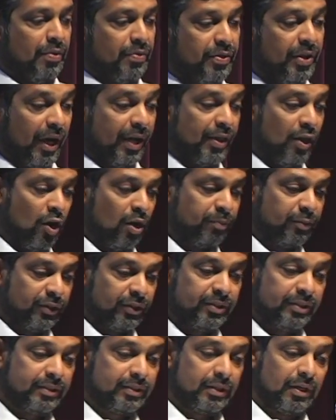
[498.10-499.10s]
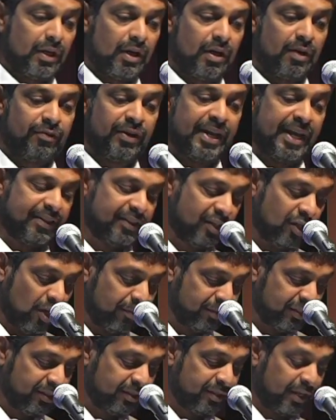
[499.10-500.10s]
The other options, financing
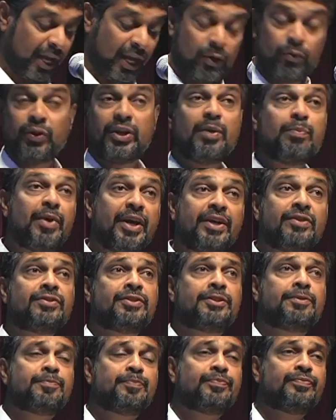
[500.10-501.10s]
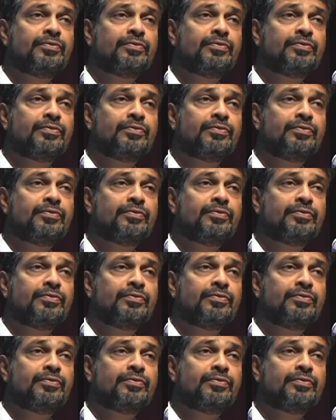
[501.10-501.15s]
options, equity-based.